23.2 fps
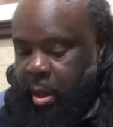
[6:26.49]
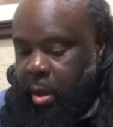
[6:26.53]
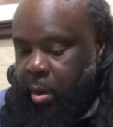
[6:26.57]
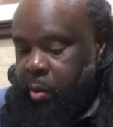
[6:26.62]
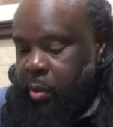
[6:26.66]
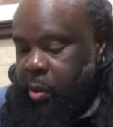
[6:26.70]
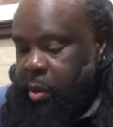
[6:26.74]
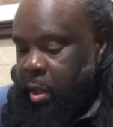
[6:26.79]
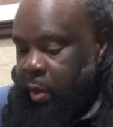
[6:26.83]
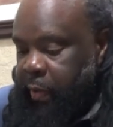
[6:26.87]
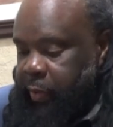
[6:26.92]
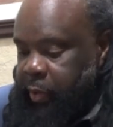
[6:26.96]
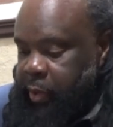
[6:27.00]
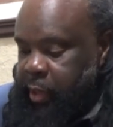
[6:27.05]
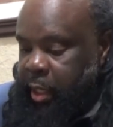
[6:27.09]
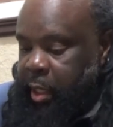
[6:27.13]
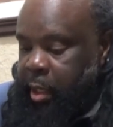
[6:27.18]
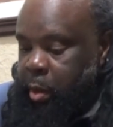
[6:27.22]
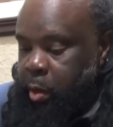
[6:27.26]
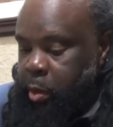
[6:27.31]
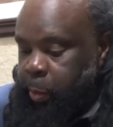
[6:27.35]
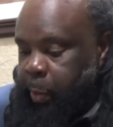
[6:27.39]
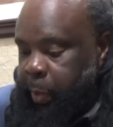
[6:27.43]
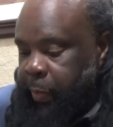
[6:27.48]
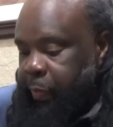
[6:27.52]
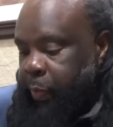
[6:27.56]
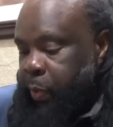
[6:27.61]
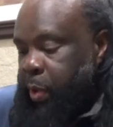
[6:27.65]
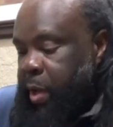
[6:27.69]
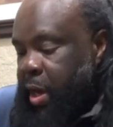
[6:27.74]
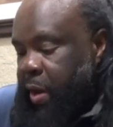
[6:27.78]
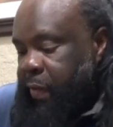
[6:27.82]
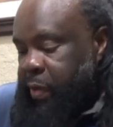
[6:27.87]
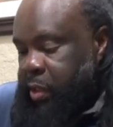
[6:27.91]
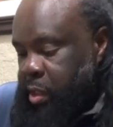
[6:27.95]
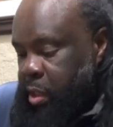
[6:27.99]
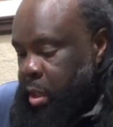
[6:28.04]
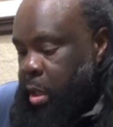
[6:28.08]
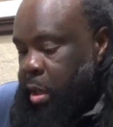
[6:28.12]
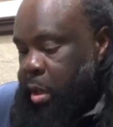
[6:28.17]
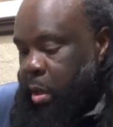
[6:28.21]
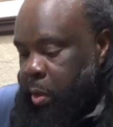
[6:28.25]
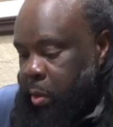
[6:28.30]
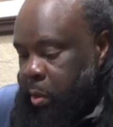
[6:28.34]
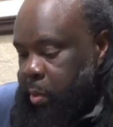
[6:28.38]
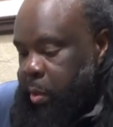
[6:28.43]
on several channels, but if you never
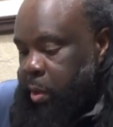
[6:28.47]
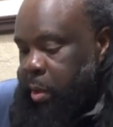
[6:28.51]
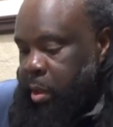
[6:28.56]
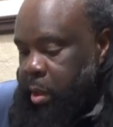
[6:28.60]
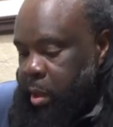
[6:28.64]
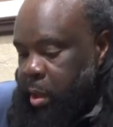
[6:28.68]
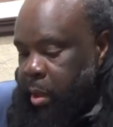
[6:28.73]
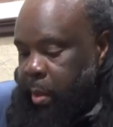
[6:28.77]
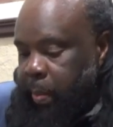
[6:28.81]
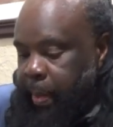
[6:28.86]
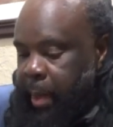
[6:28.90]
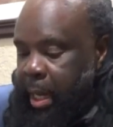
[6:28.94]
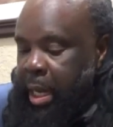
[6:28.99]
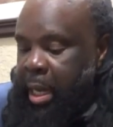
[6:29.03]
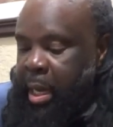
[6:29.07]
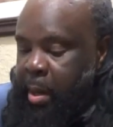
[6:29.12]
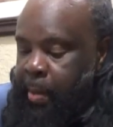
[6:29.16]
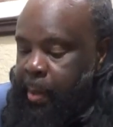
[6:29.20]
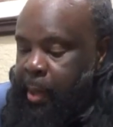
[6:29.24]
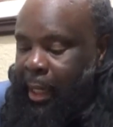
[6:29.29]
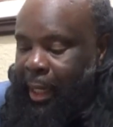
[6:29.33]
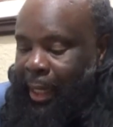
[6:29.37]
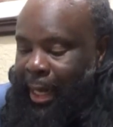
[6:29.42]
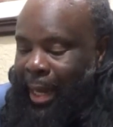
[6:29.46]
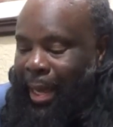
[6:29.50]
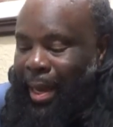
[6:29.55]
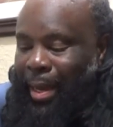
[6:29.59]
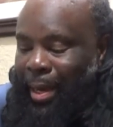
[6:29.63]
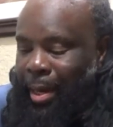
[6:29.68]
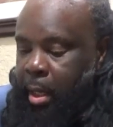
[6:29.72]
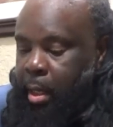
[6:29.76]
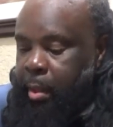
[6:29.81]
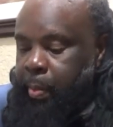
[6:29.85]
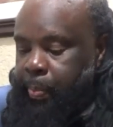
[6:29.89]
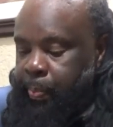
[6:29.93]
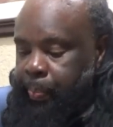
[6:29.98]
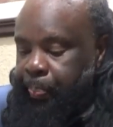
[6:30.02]
saw me and him collab